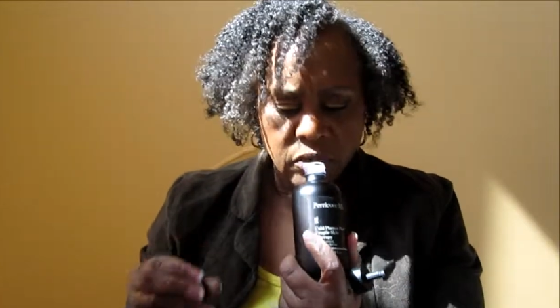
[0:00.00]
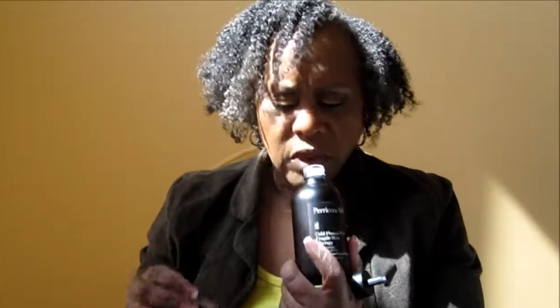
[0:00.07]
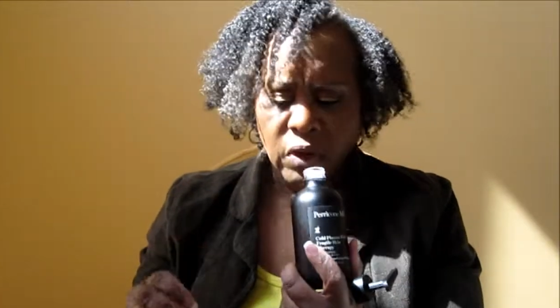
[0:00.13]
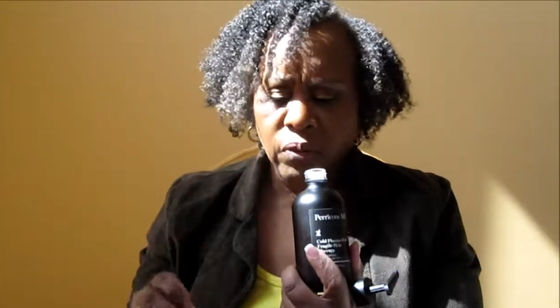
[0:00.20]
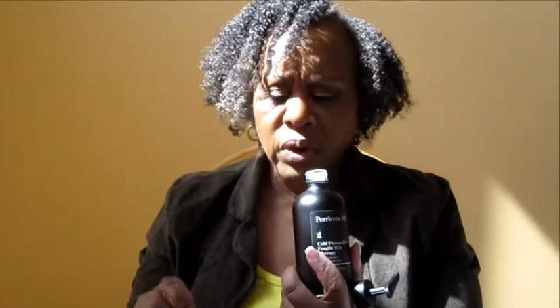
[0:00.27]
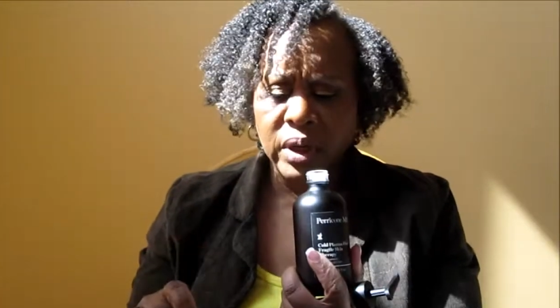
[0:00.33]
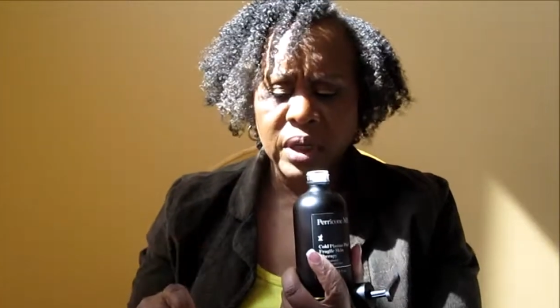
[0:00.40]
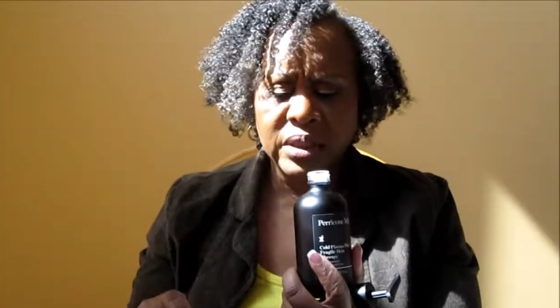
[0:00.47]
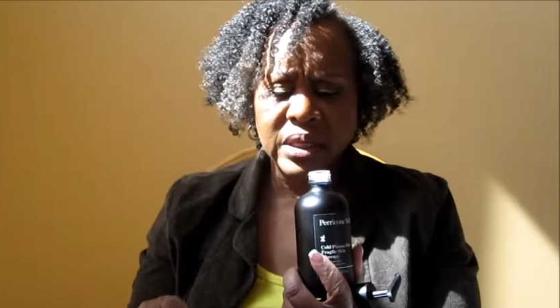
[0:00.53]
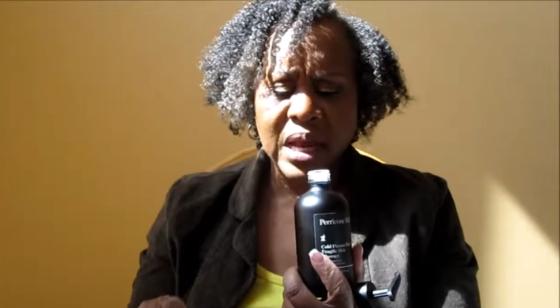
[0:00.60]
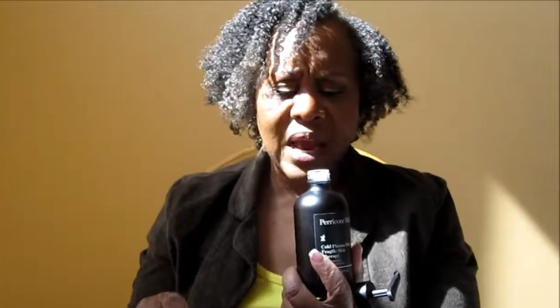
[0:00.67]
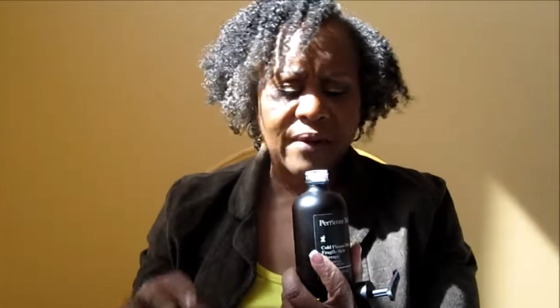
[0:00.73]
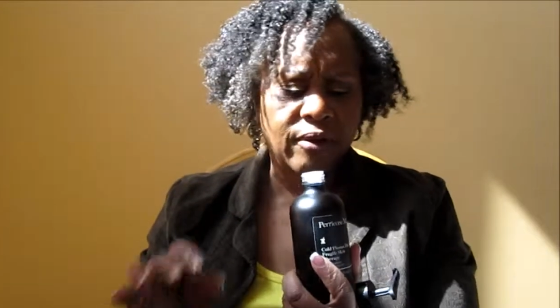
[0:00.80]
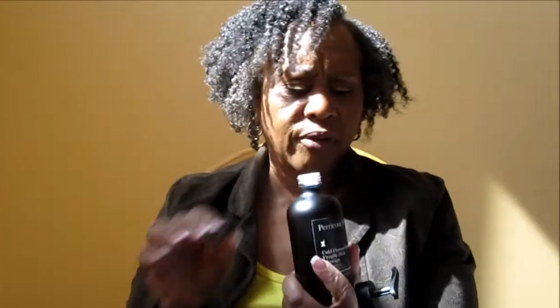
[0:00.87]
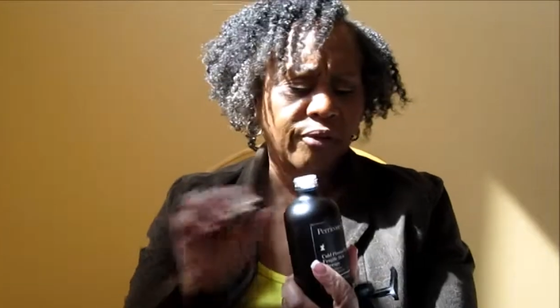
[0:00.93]
It really doesn't
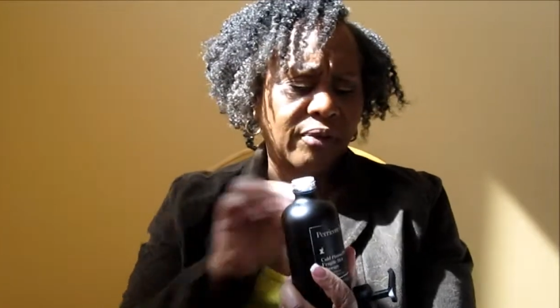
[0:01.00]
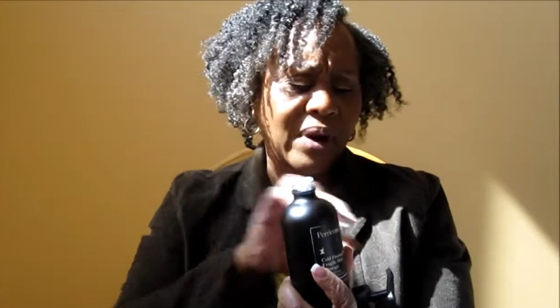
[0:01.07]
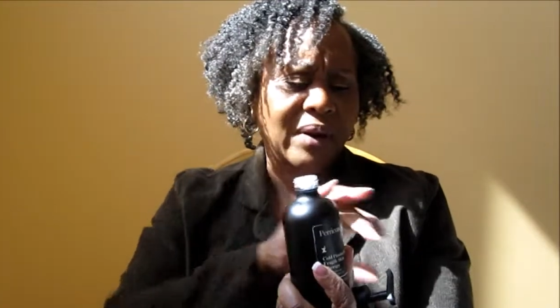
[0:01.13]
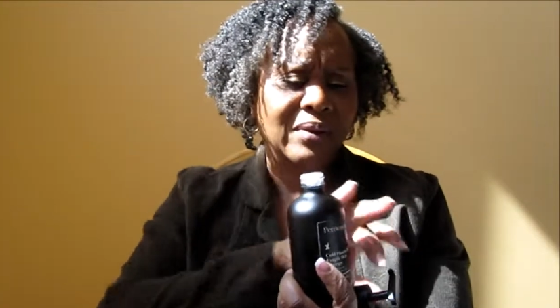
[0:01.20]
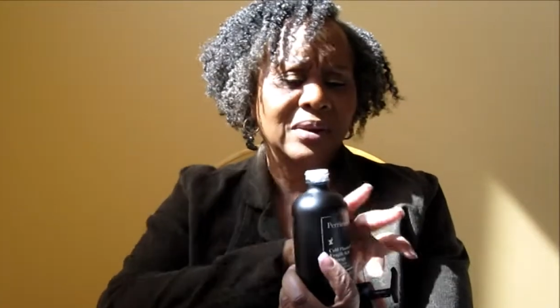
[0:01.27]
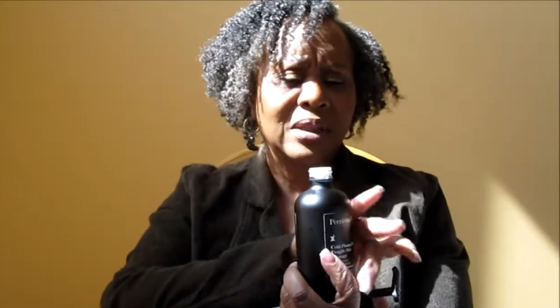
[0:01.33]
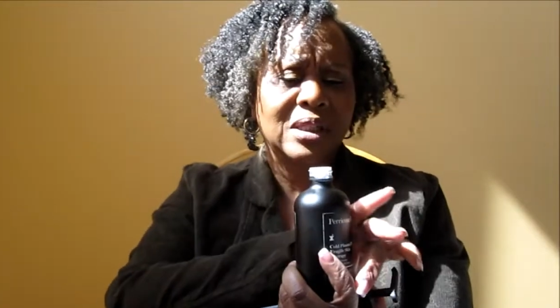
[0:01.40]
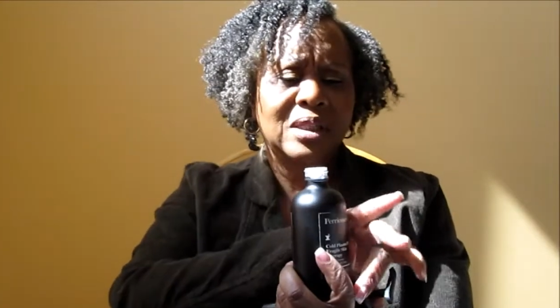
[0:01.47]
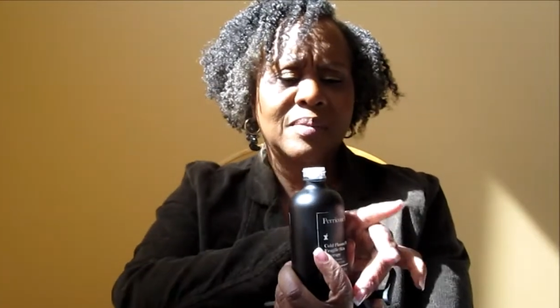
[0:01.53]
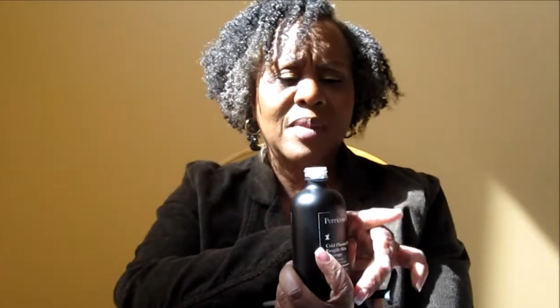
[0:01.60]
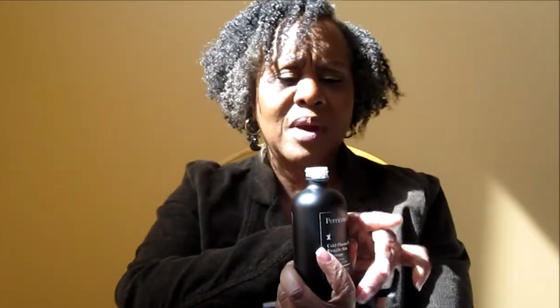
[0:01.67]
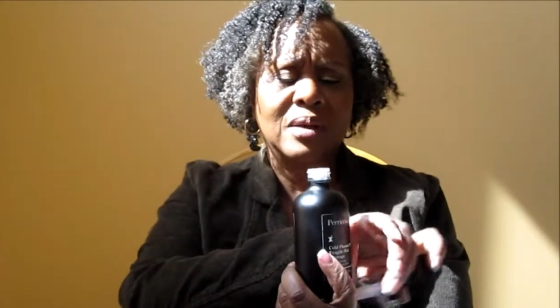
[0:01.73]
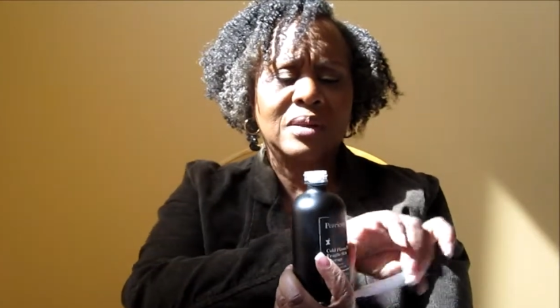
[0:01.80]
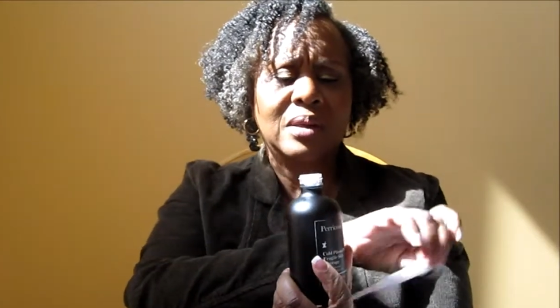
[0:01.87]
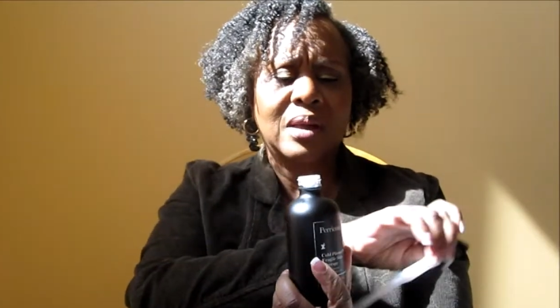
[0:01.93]
have a fragrance. It
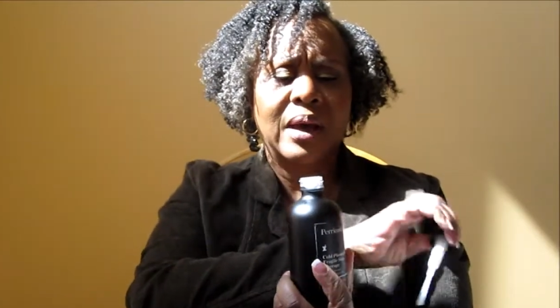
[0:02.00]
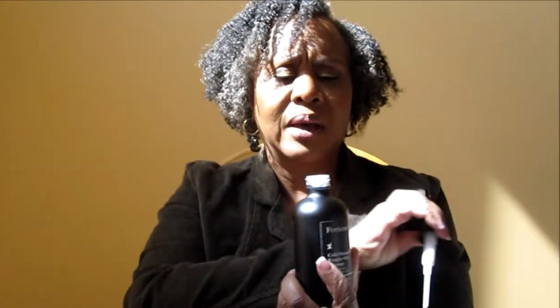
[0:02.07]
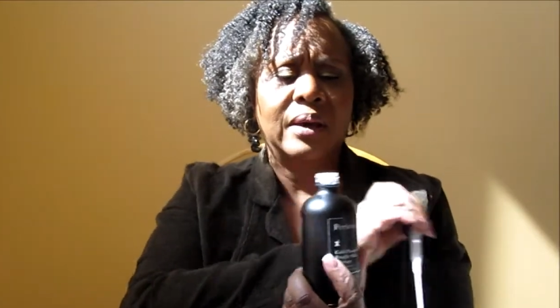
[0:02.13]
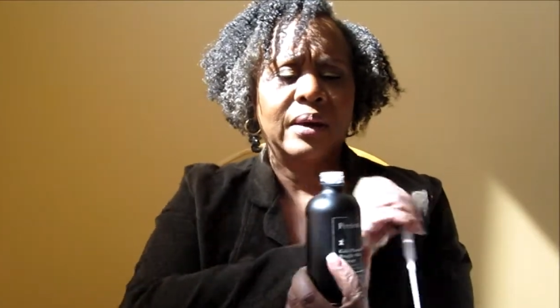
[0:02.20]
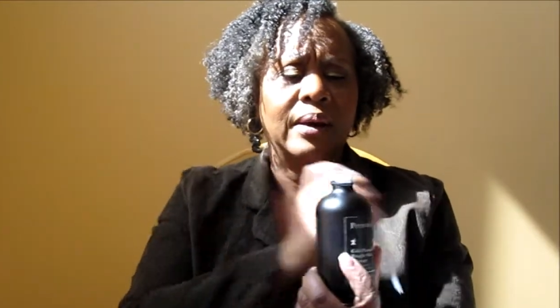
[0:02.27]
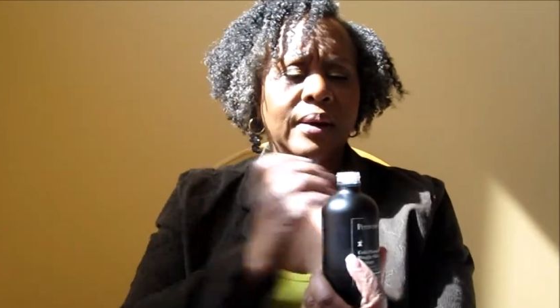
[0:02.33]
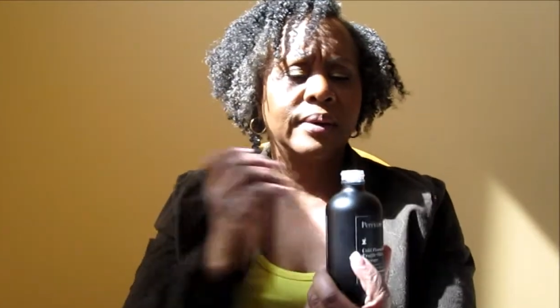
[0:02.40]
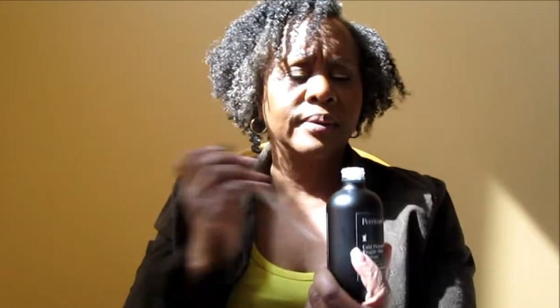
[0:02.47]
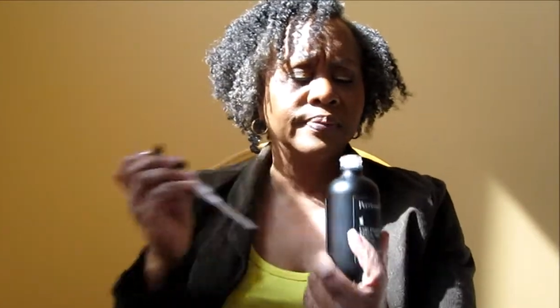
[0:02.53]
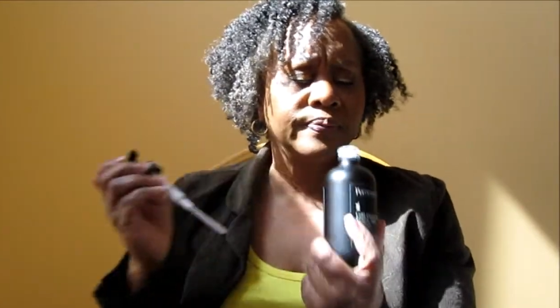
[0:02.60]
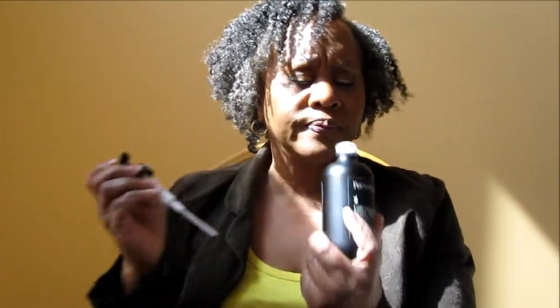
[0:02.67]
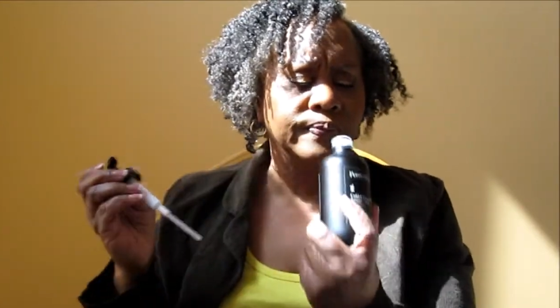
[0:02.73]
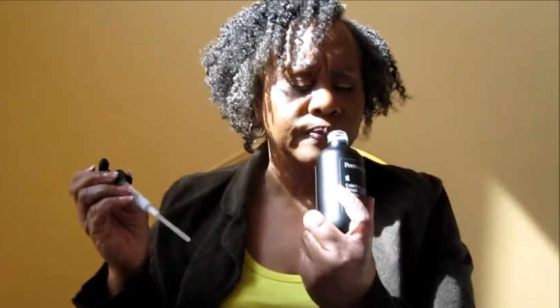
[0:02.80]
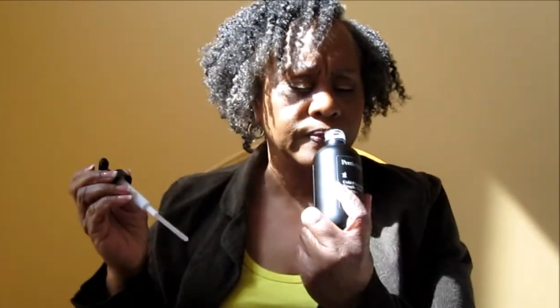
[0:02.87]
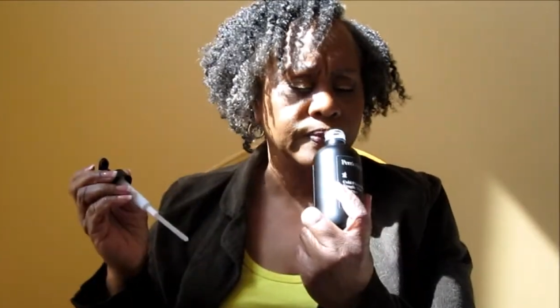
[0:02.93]
smells like, um,